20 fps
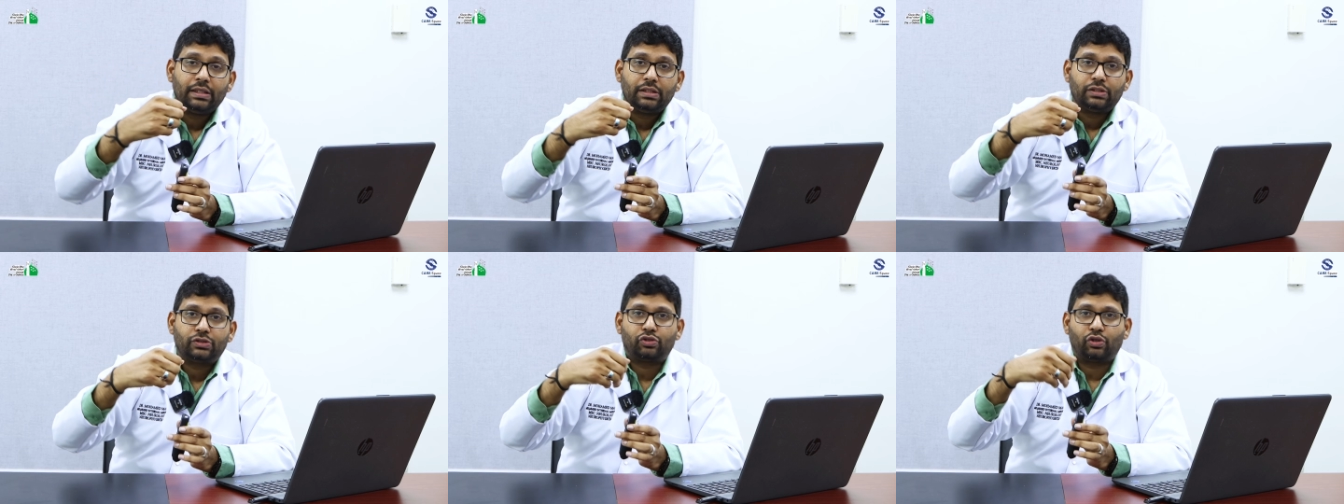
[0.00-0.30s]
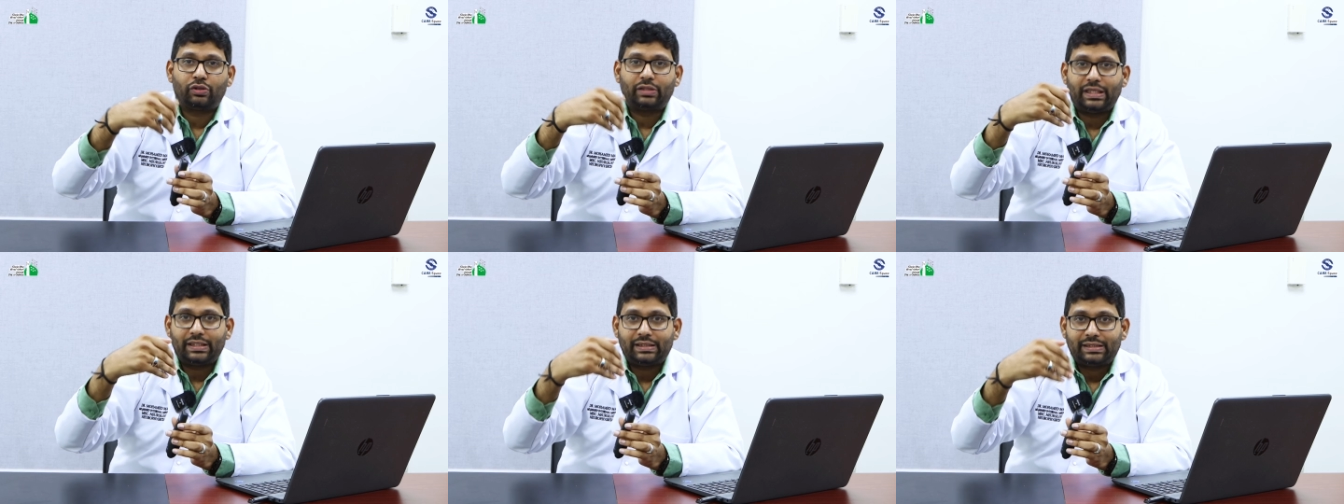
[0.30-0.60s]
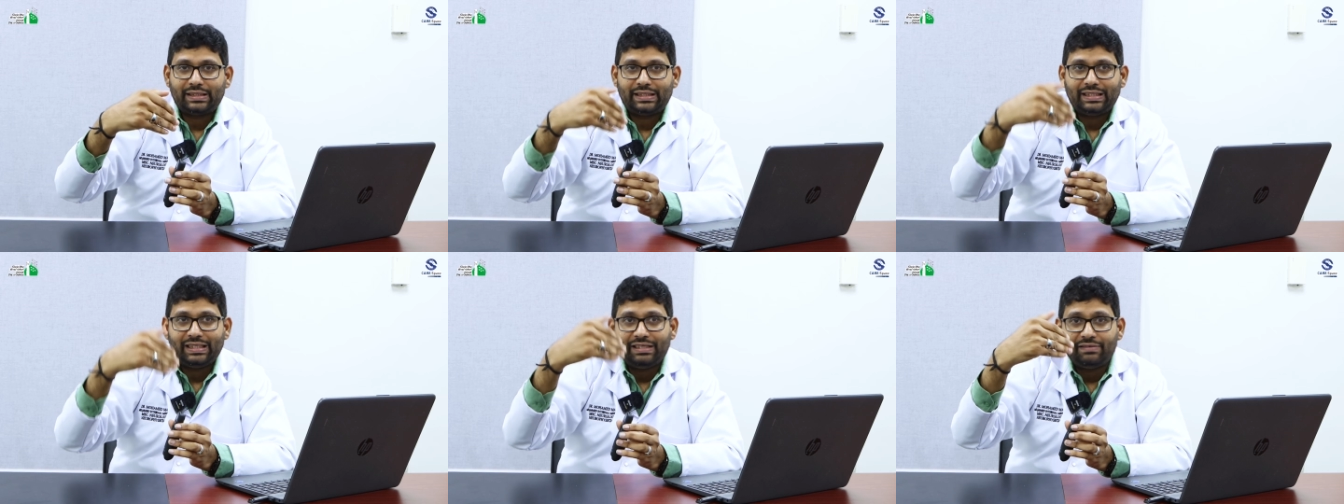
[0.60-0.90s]
so
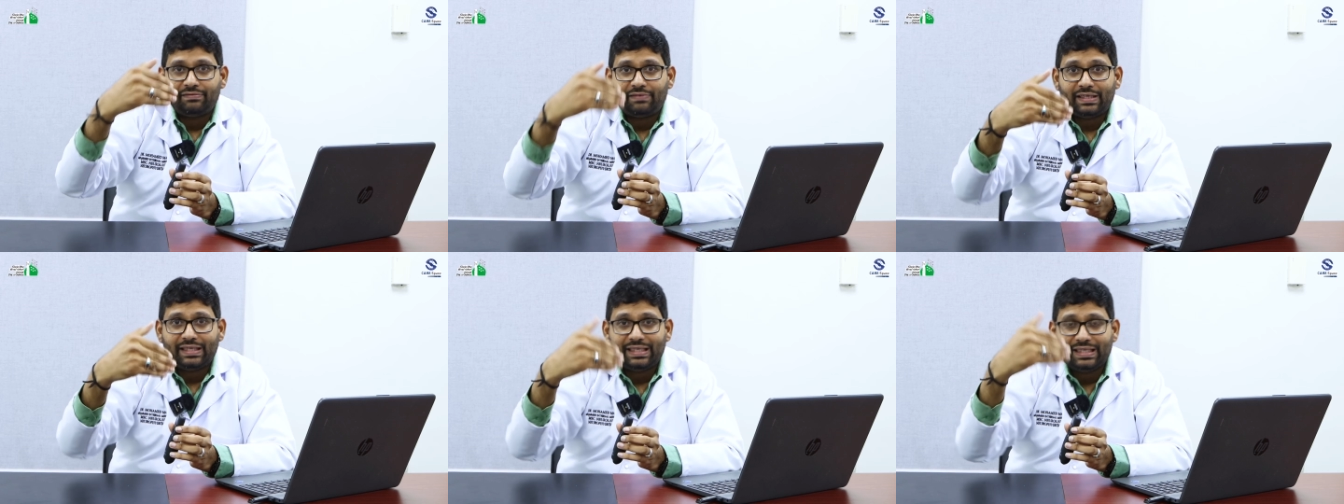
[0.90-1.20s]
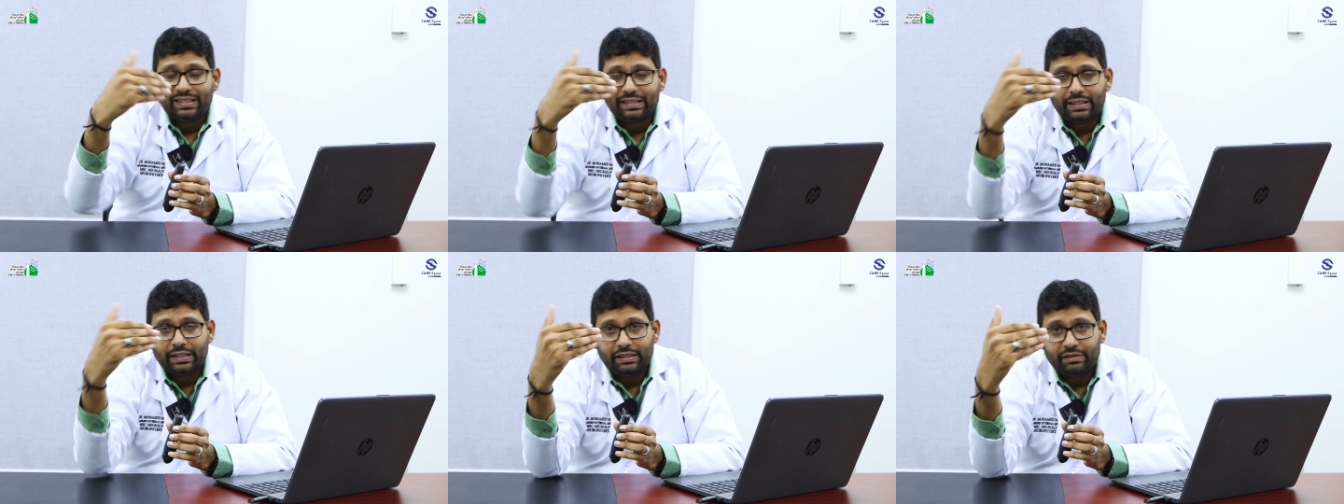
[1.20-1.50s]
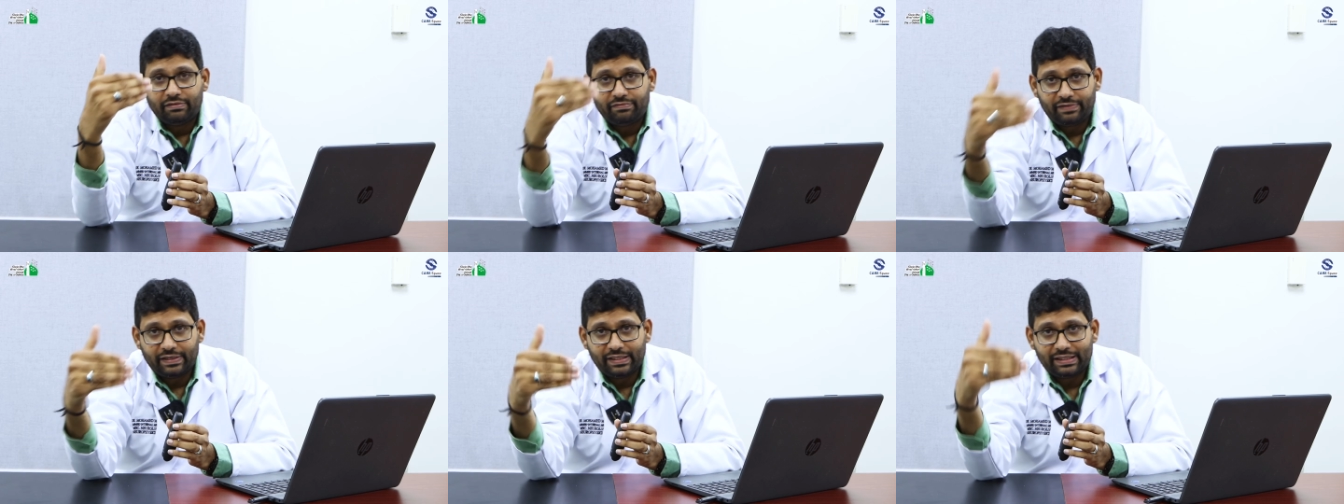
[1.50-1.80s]
that even in the
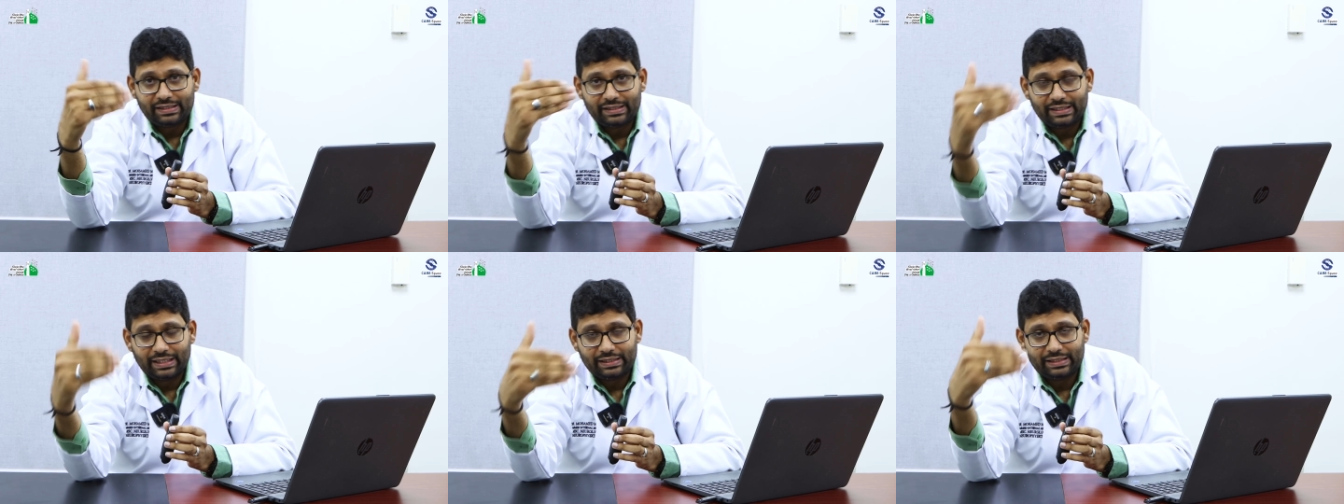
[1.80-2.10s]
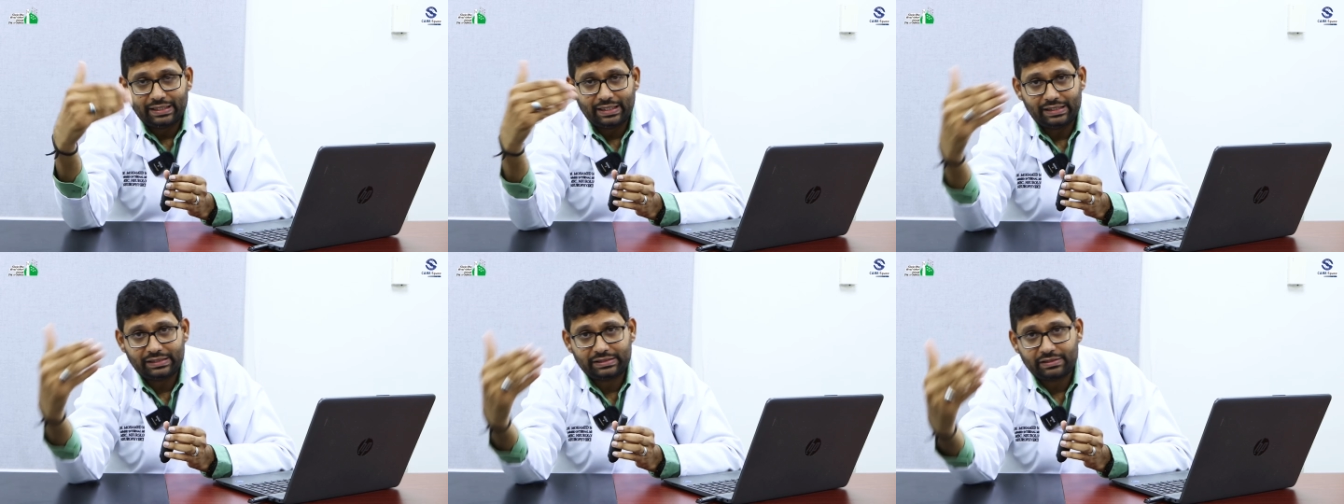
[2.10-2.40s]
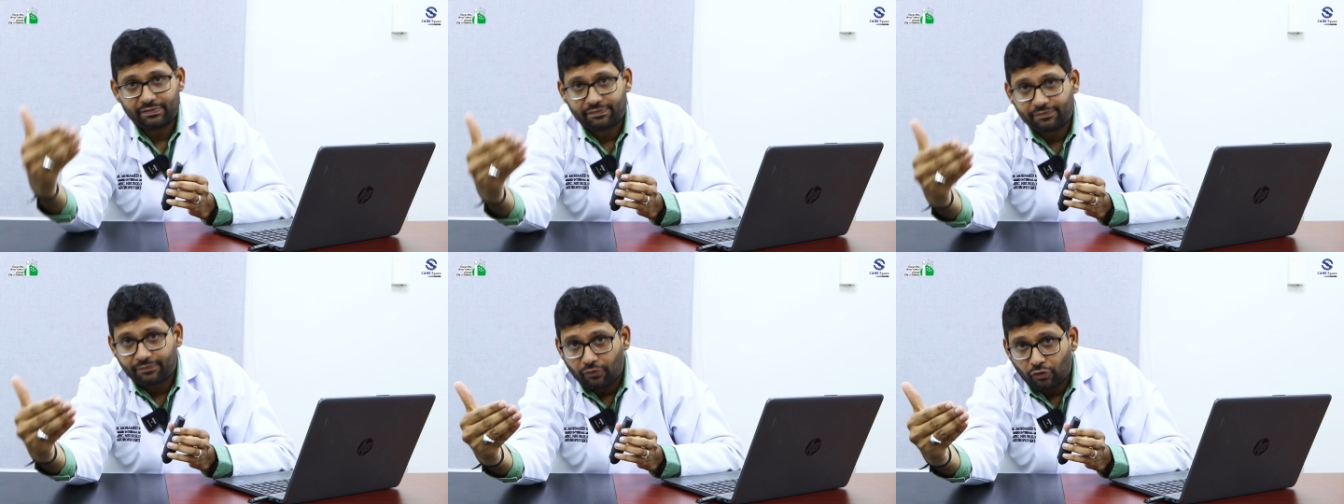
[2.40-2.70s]
event that there is
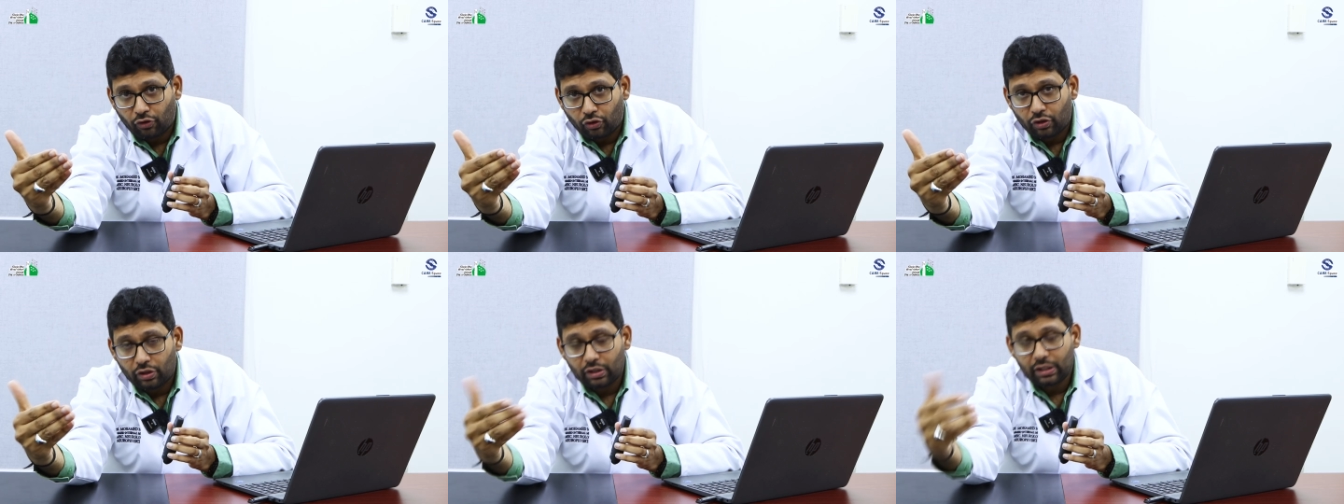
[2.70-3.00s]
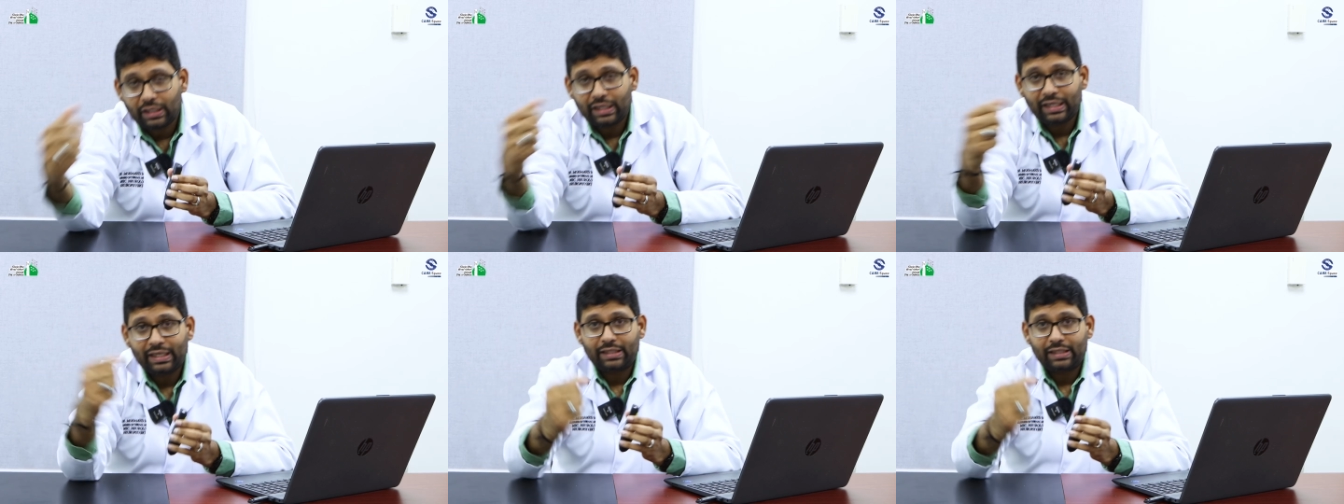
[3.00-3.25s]
a fall,